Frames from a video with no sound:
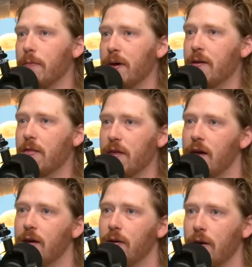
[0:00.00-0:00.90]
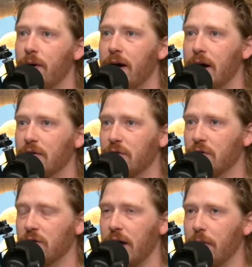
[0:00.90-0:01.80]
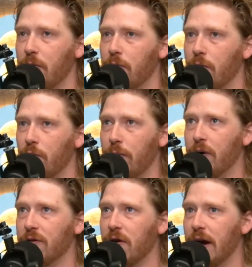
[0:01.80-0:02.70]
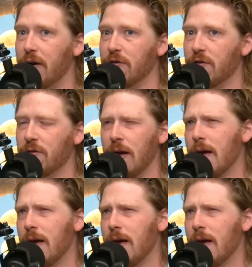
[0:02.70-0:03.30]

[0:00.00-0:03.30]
big thing in my house is when we built our house,